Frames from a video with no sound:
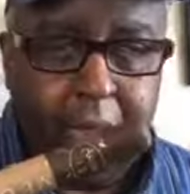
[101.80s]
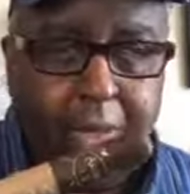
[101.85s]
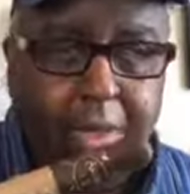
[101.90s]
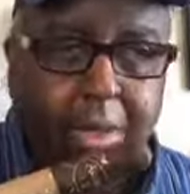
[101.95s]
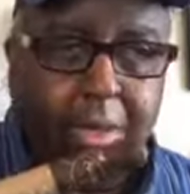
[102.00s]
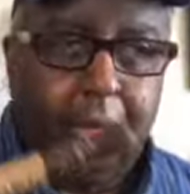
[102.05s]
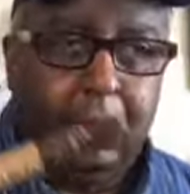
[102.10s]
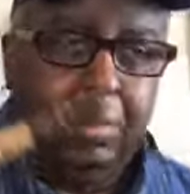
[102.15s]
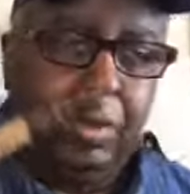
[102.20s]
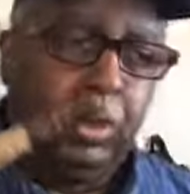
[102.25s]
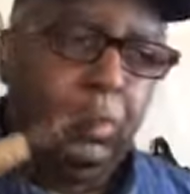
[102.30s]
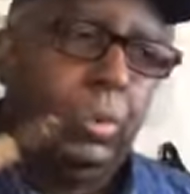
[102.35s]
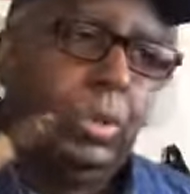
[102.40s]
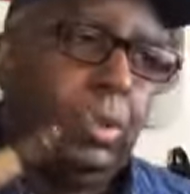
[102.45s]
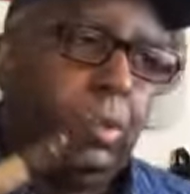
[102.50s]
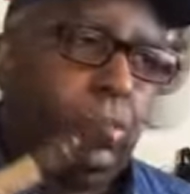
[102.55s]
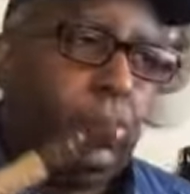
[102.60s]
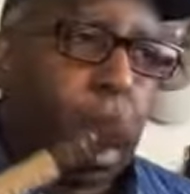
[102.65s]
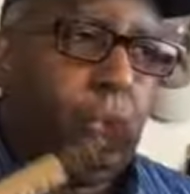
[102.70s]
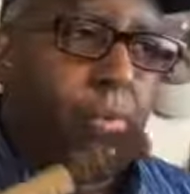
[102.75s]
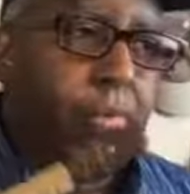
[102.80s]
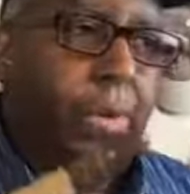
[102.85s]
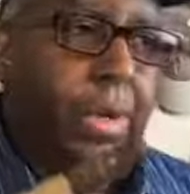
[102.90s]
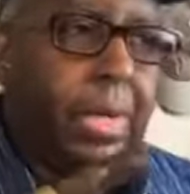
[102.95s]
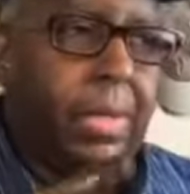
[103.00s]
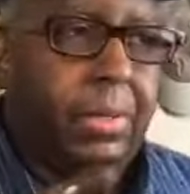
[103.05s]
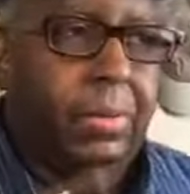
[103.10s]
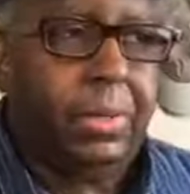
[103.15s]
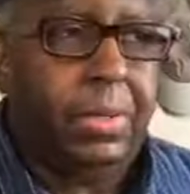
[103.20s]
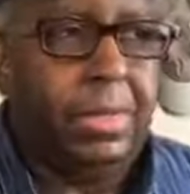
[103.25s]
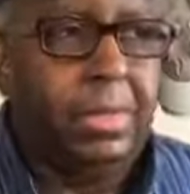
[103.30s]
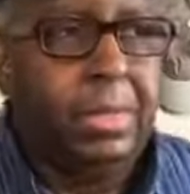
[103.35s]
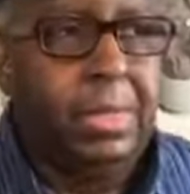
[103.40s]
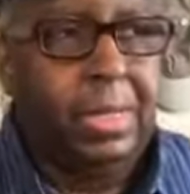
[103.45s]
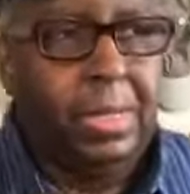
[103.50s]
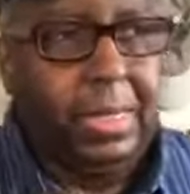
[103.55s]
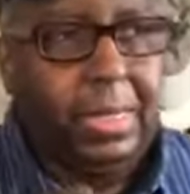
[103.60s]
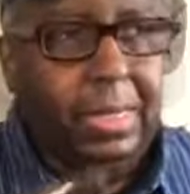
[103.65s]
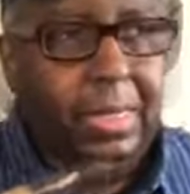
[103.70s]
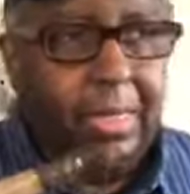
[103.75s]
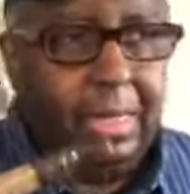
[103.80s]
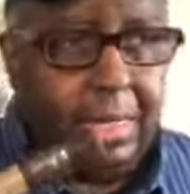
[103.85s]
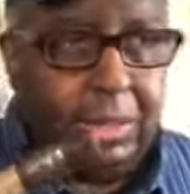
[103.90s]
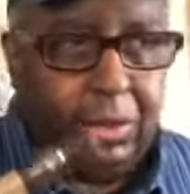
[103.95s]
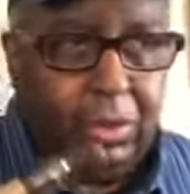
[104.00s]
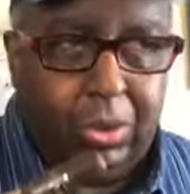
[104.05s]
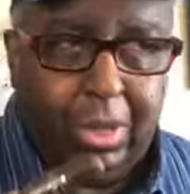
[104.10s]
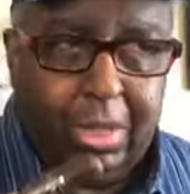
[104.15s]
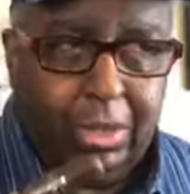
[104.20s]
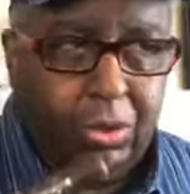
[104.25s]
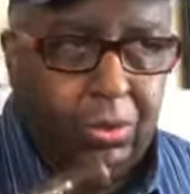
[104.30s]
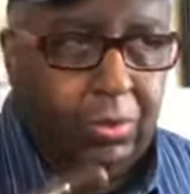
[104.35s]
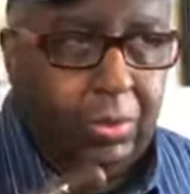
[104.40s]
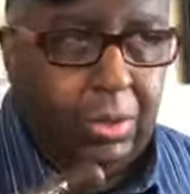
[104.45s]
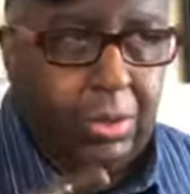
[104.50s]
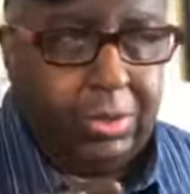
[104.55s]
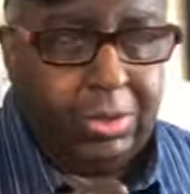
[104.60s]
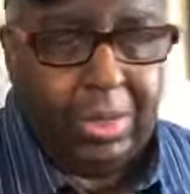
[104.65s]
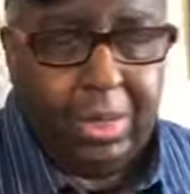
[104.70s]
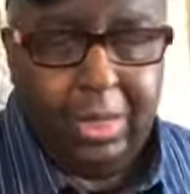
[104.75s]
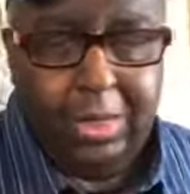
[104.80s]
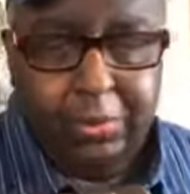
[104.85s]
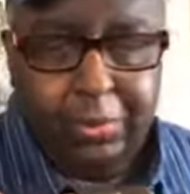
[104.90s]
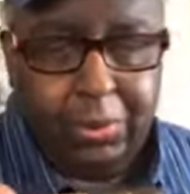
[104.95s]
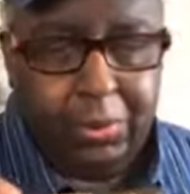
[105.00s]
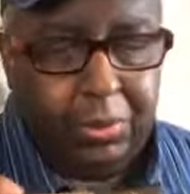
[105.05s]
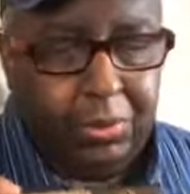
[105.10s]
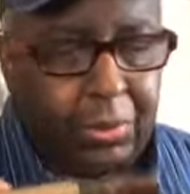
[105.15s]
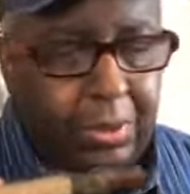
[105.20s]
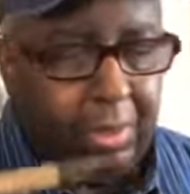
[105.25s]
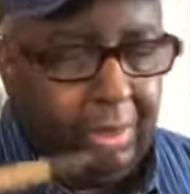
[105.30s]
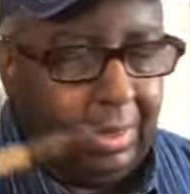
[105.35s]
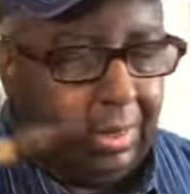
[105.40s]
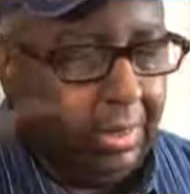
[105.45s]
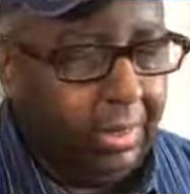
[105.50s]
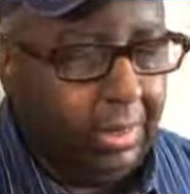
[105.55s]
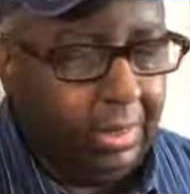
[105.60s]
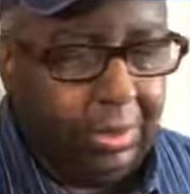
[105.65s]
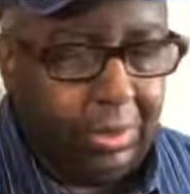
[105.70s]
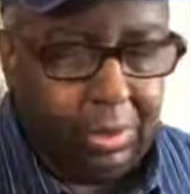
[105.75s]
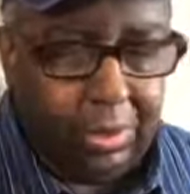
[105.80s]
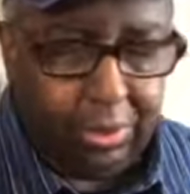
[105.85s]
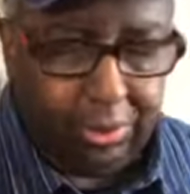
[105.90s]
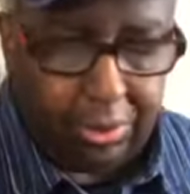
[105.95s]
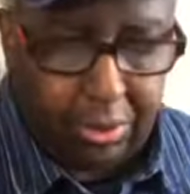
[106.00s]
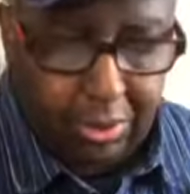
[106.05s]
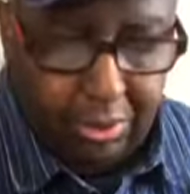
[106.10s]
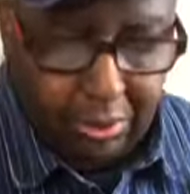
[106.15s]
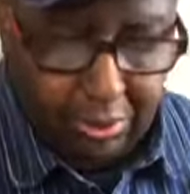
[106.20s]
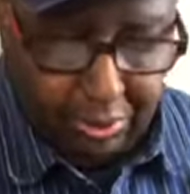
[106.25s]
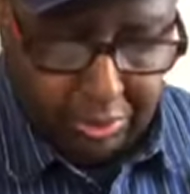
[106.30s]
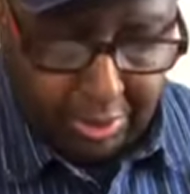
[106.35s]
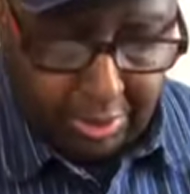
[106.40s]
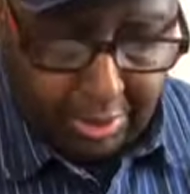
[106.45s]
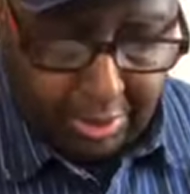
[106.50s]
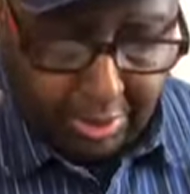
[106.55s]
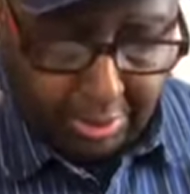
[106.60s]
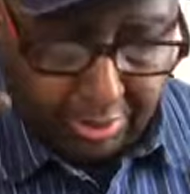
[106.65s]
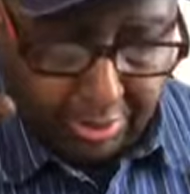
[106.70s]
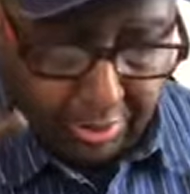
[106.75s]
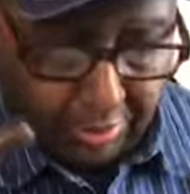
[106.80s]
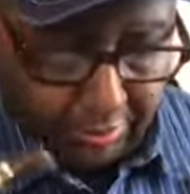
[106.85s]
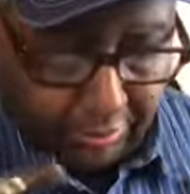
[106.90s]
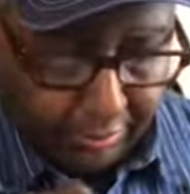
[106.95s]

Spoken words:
In between those two factories, that's where Asylum 13 does all their cigars.